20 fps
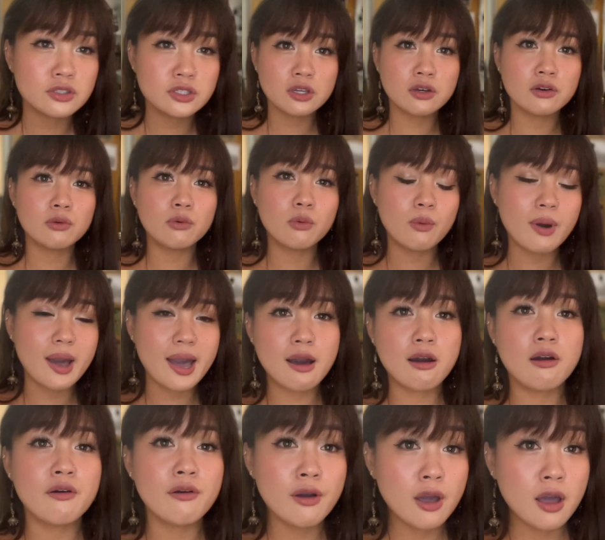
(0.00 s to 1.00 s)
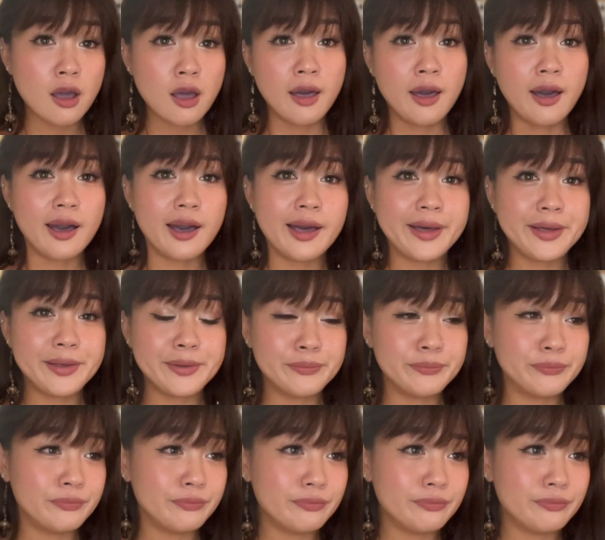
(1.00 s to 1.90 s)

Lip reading: So wow. I